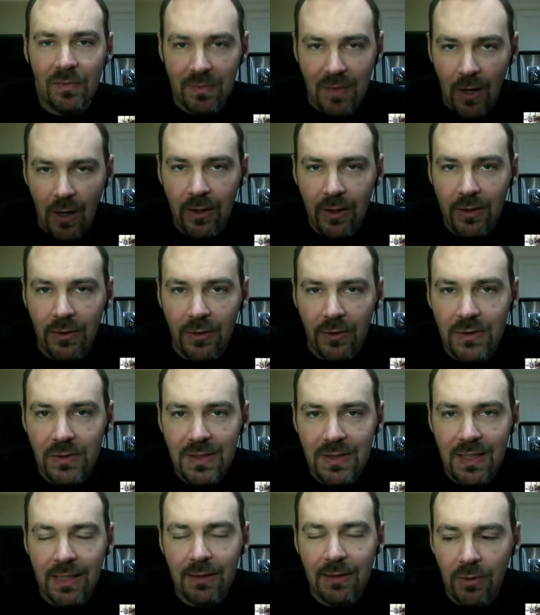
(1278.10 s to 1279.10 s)
articles
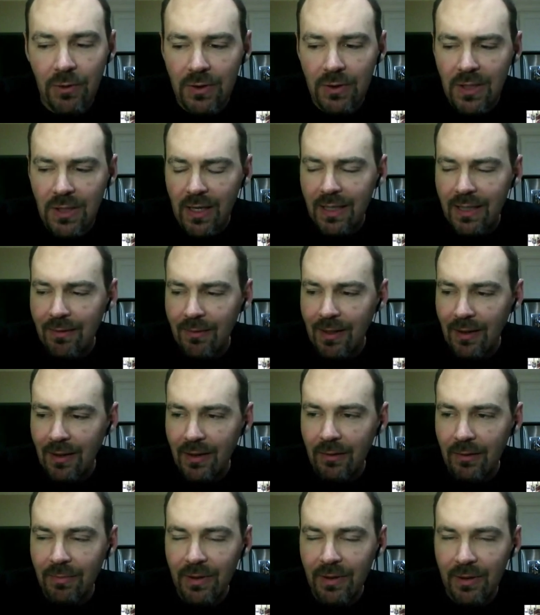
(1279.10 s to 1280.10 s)
like we were talking about a
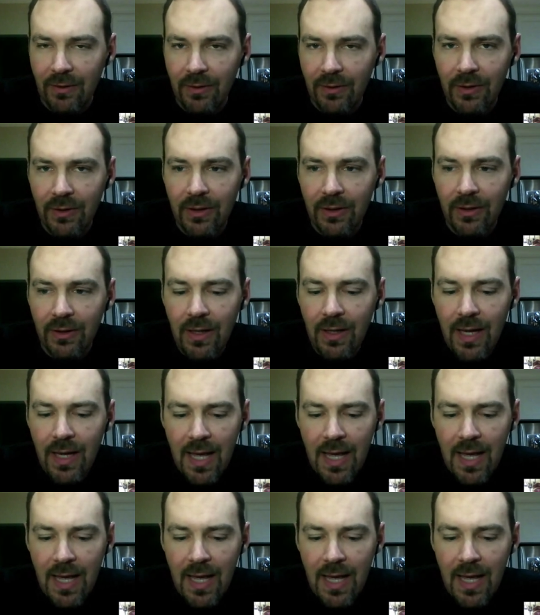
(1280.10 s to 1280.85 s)
little bit earlier.